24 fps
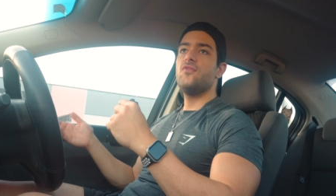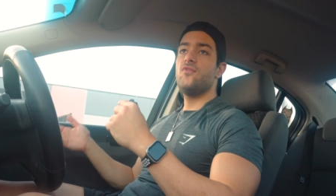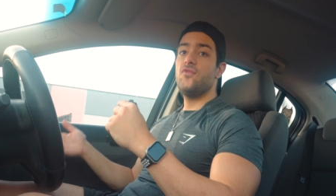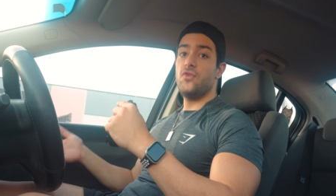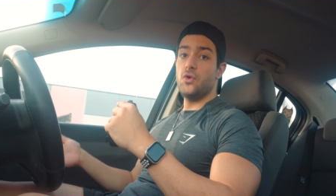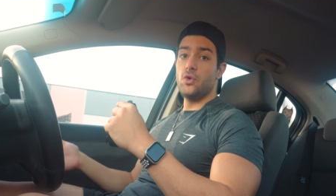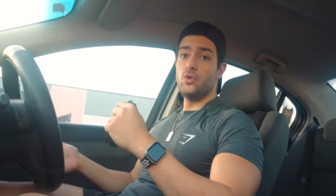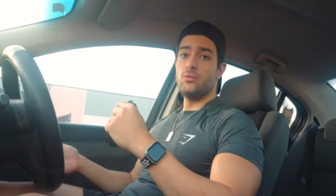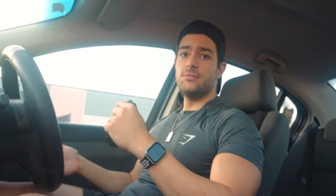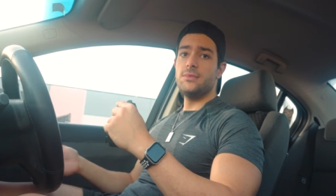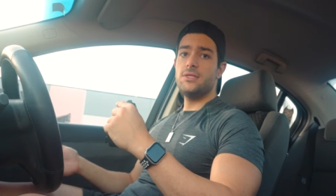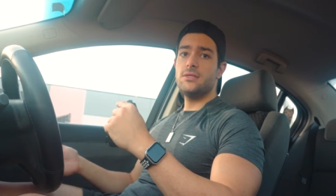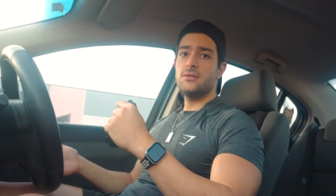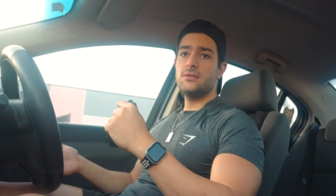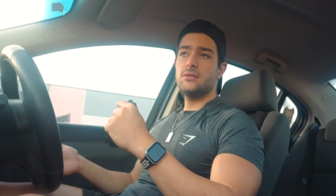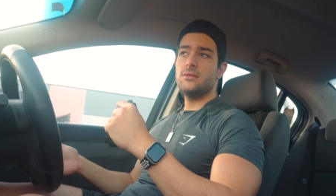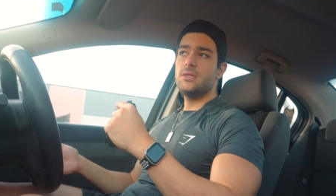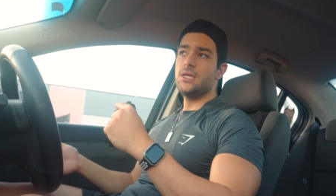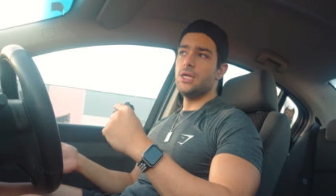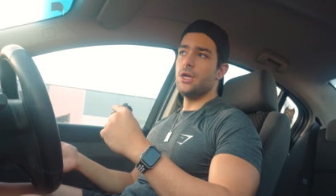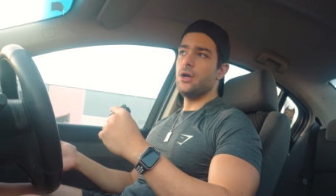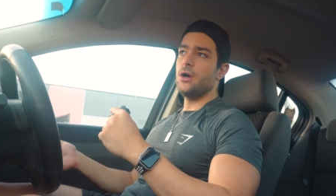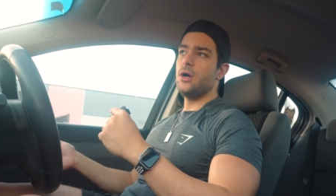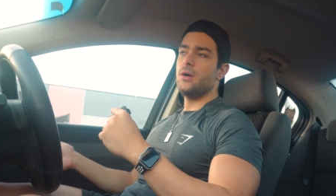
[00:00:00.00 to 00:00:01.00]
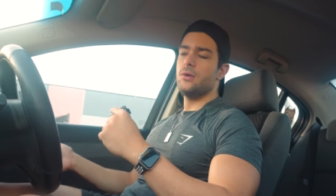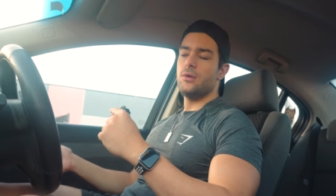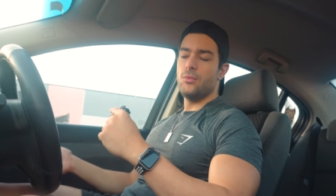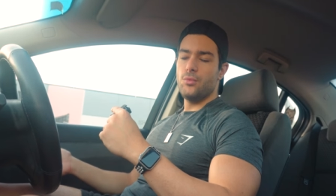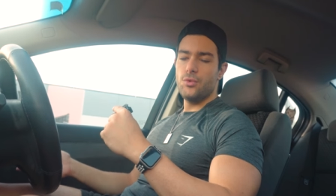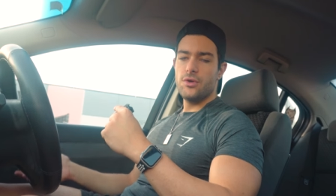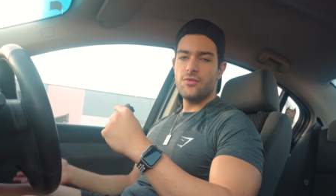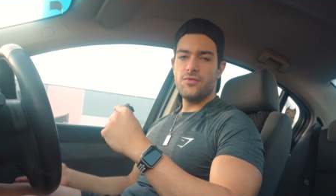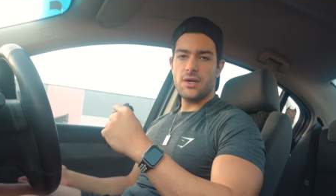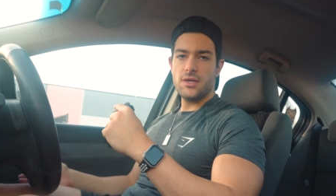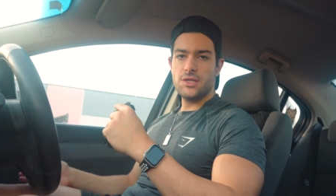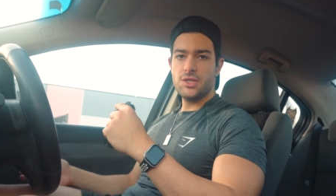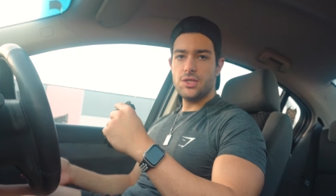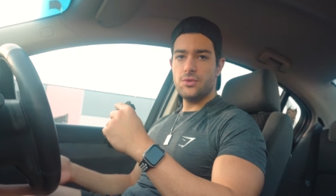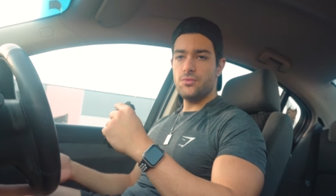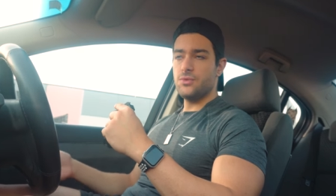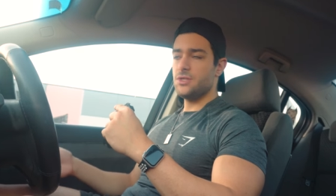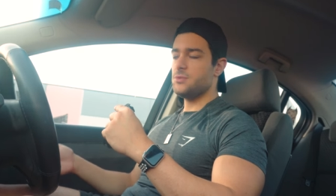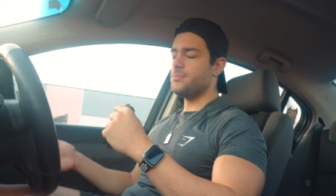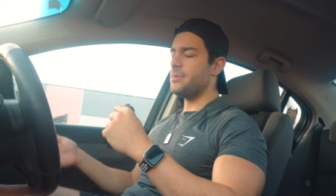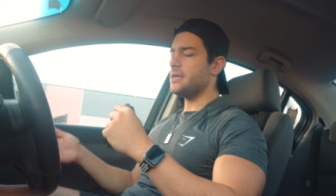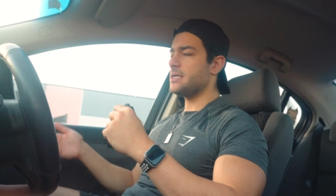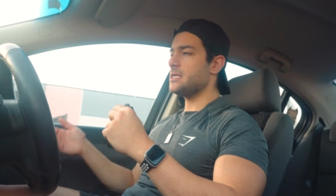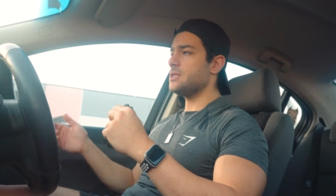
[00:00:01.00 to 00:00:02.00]
filmed. You know, I would have actually
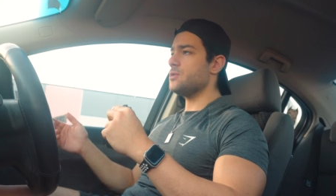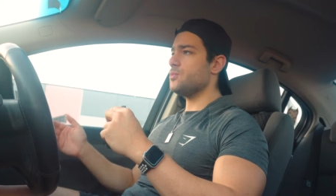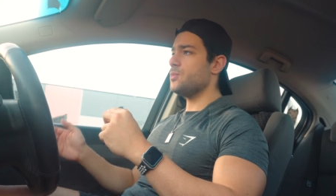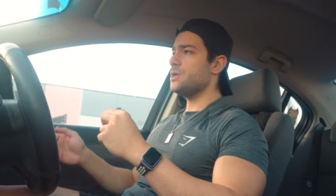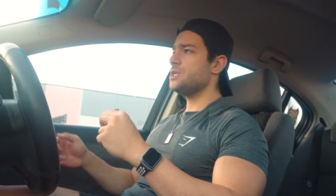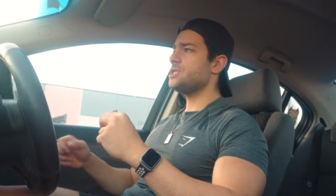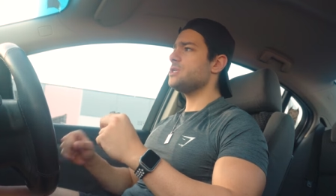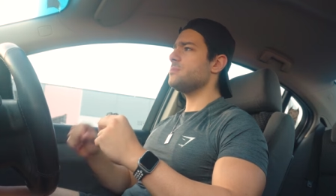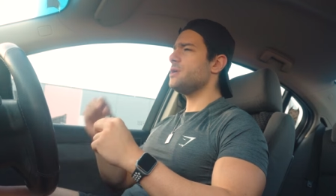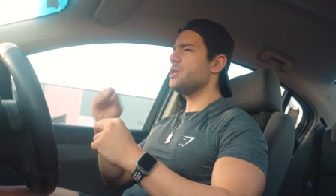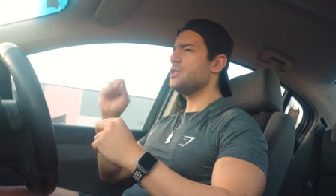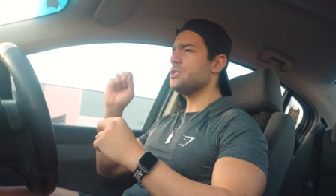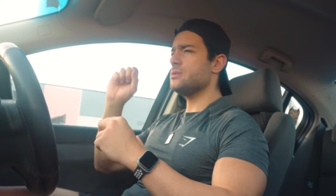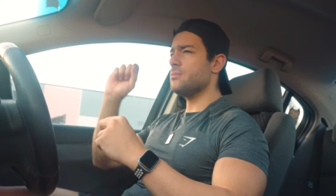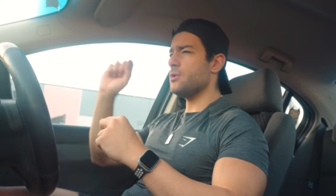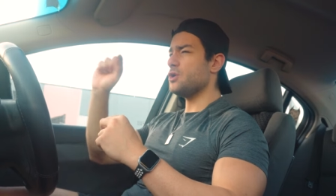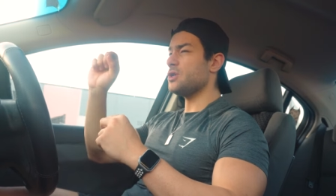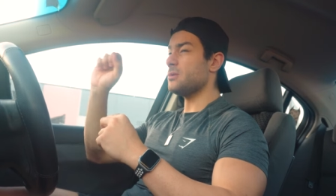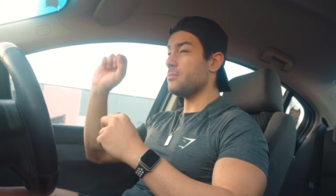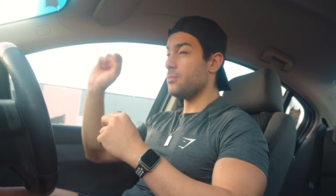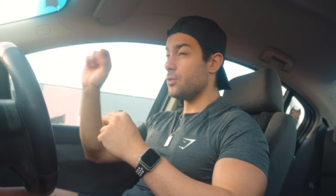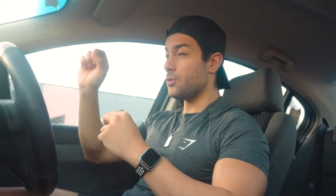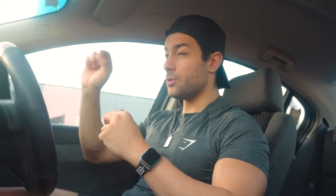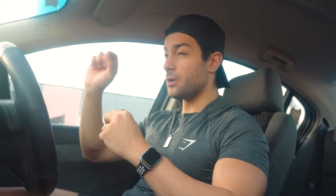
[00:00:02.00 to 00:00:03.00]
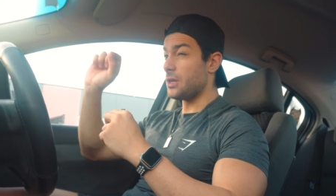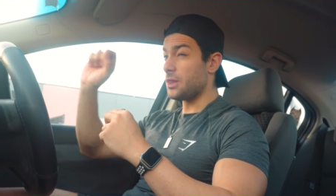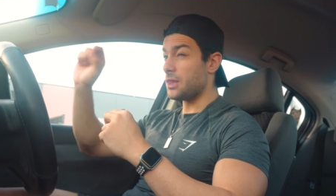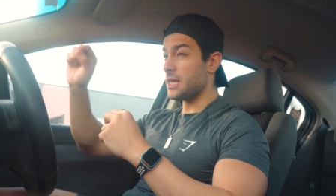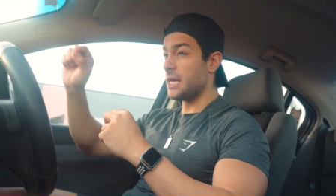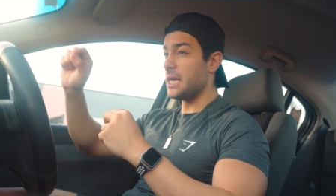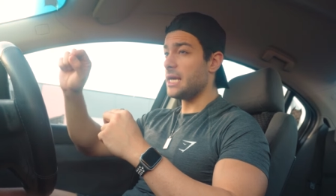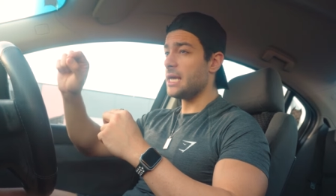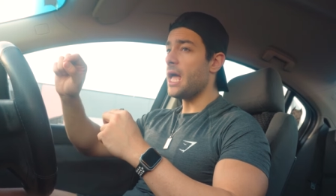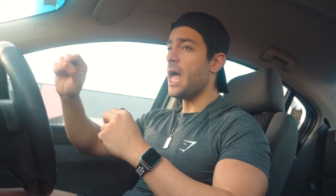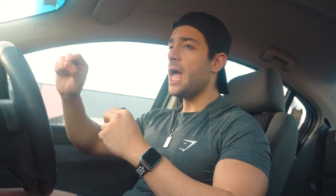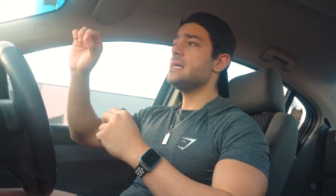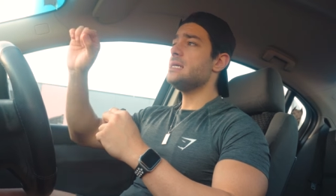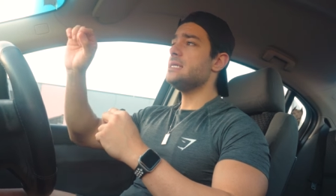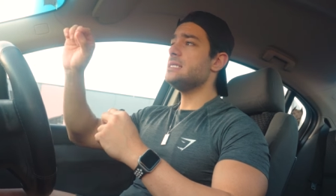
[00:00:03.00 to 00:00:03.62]
respected the wishes because the most important thing